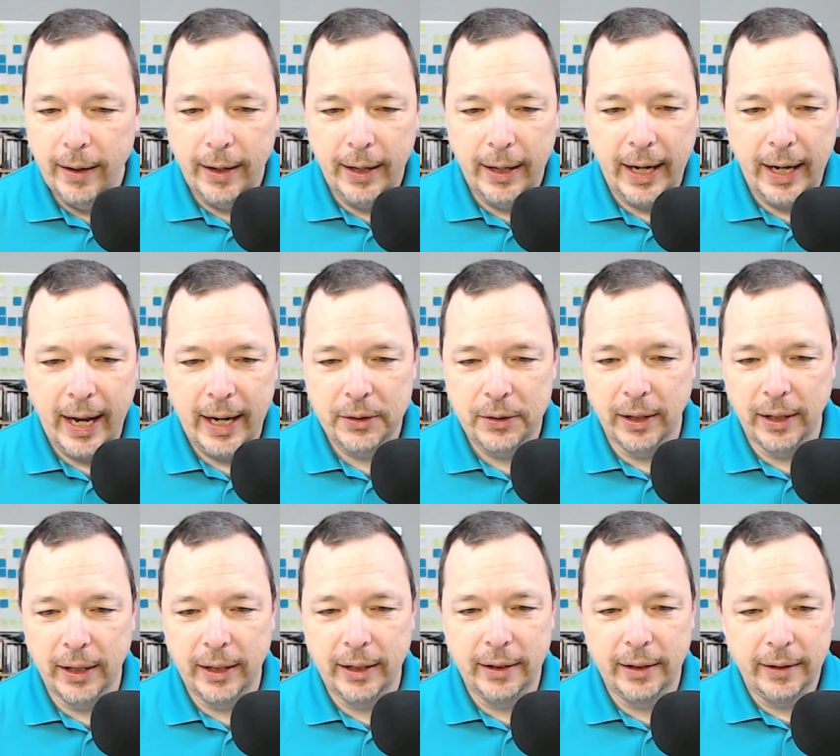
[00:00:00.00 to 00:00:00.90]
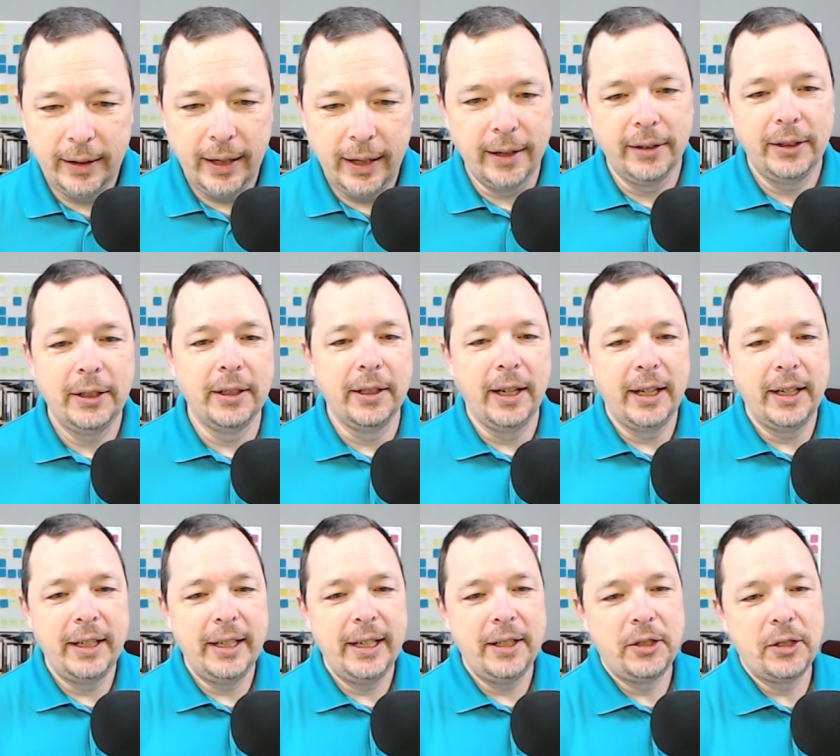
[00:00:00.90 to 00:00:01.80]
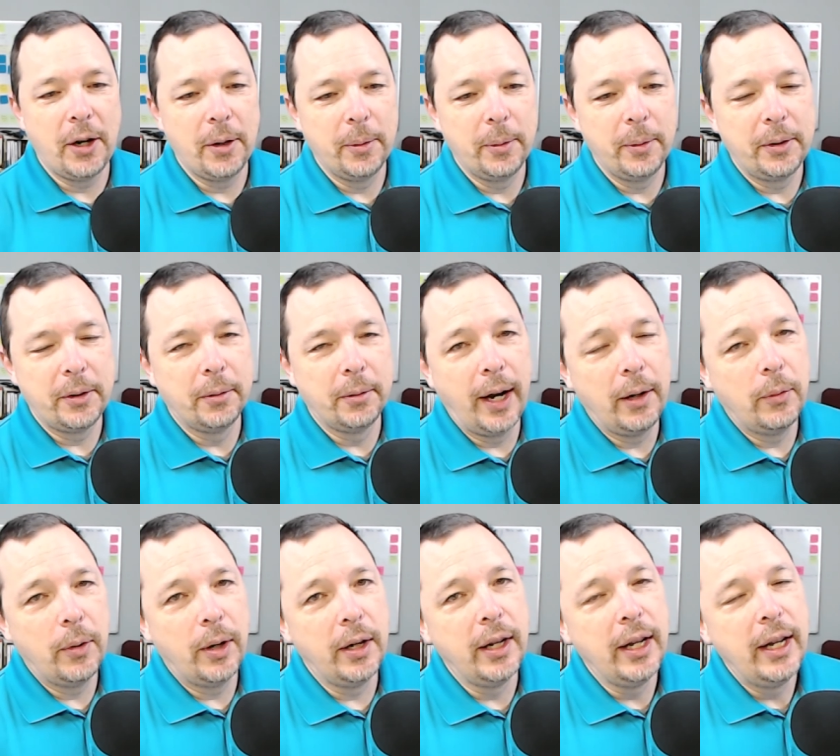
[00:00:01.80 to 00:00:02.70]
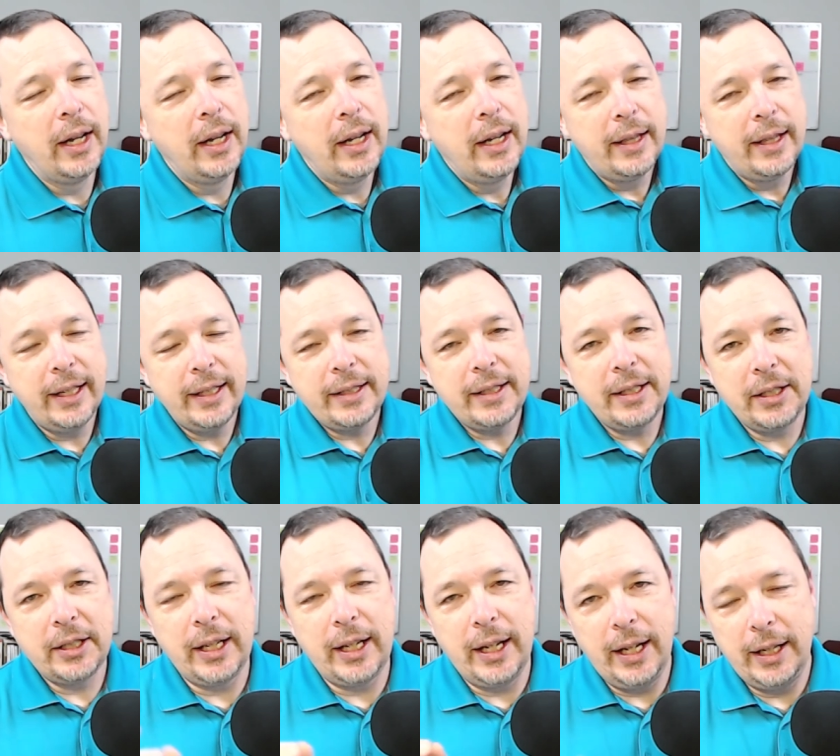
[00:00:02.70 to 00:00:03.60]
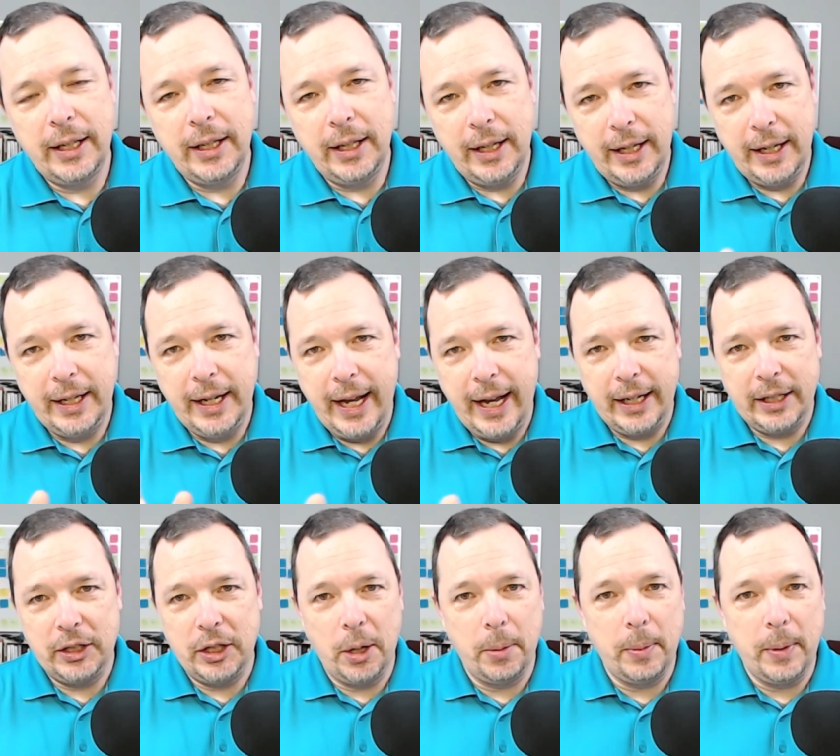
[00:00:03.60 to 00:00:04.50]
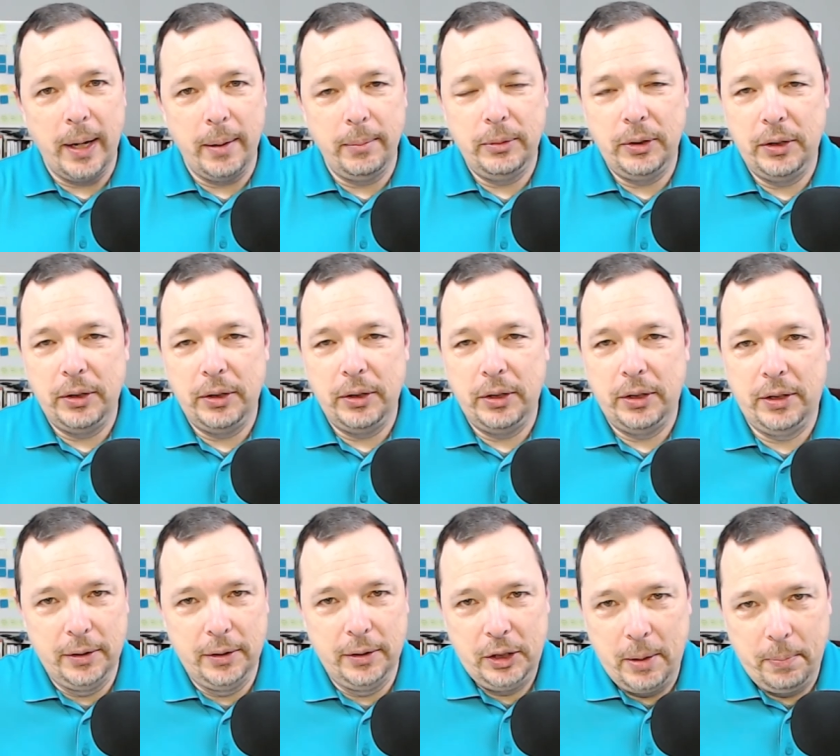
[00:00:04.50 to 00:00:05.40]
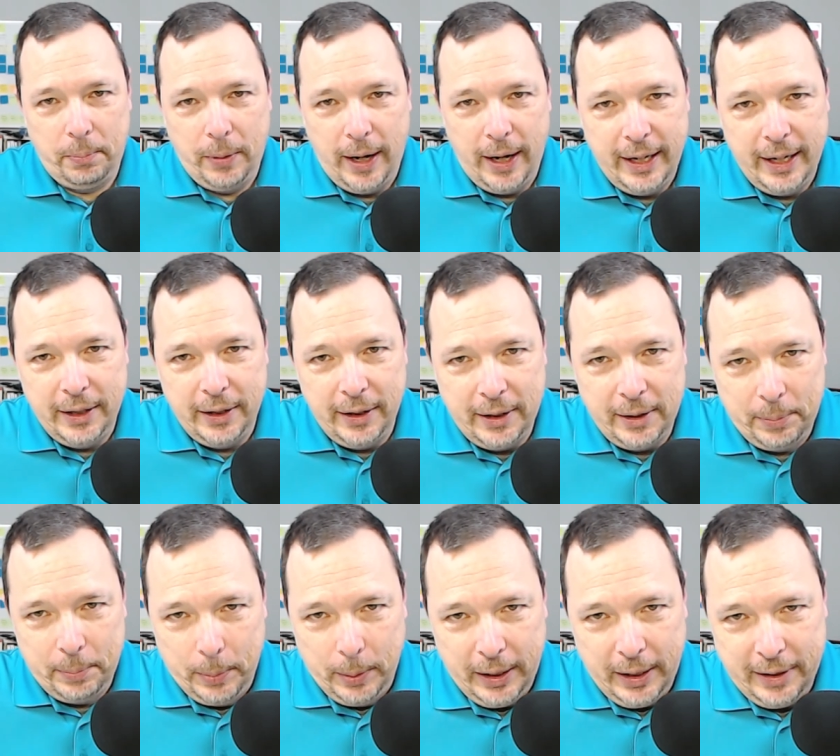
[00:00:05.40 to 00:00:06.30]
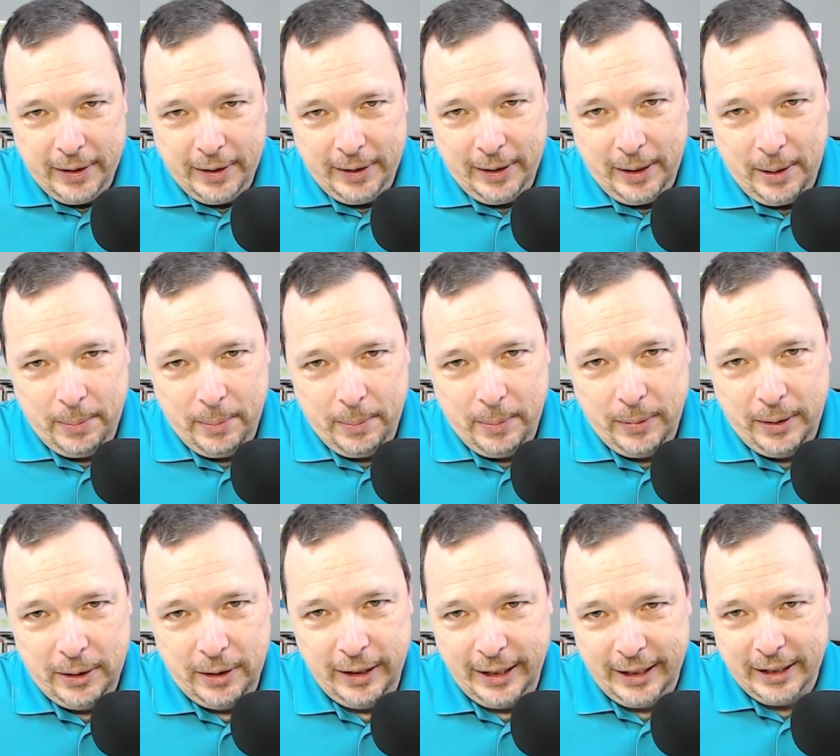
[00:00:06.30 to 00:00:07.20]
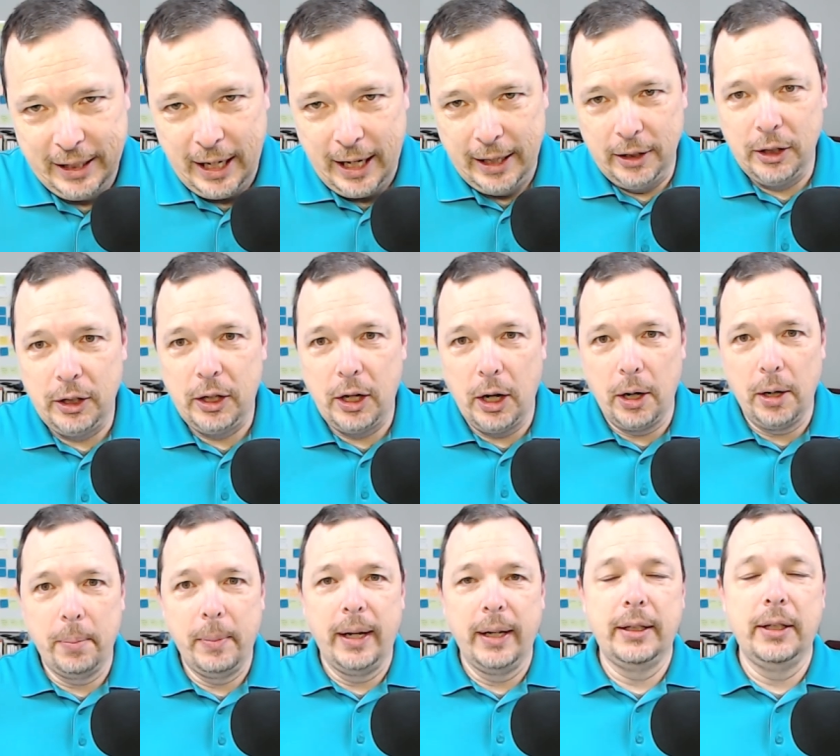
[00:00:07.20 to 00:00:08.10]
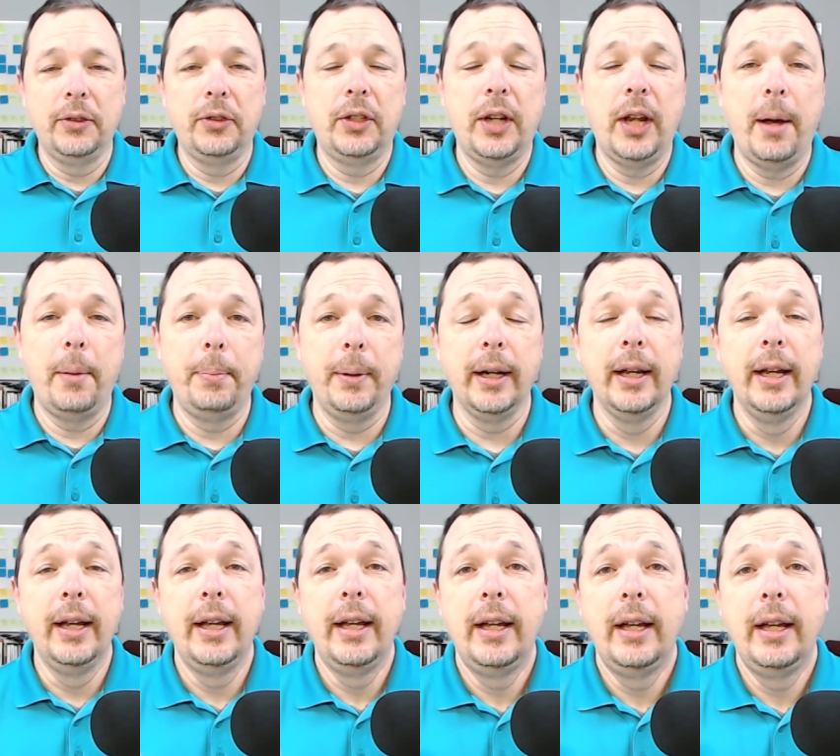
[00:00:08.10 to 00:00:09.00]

And actually, yeah, good. I did start with the right one. This is a, a an excerpt. I'm just going to jump right into this because I'm a little excited to talk about this topic